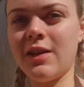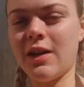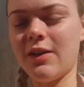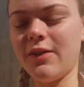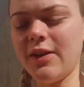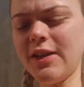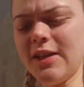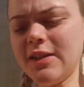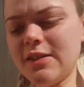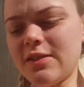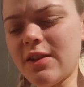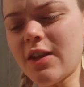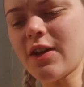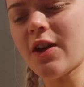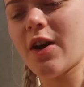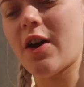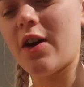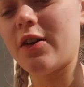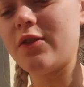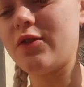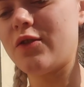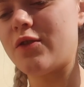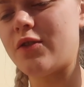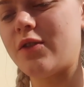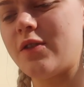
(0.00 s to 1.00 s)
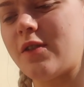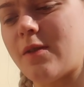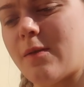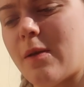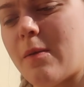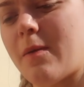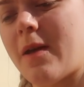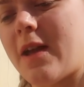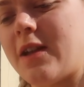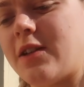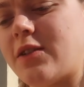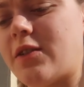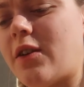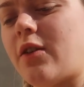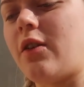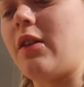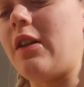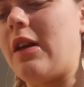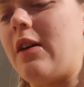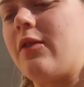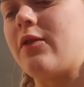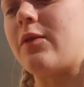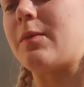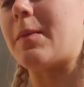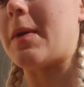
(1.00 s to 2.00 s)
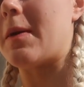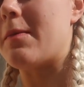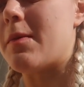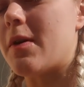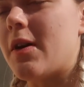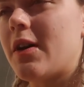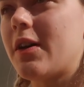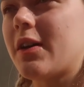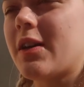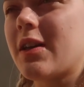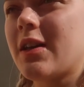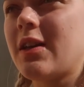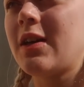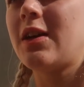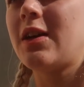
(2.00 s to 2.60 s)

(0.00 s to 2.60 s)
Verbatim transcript: I think it's like 100 and something pages I got left in my book.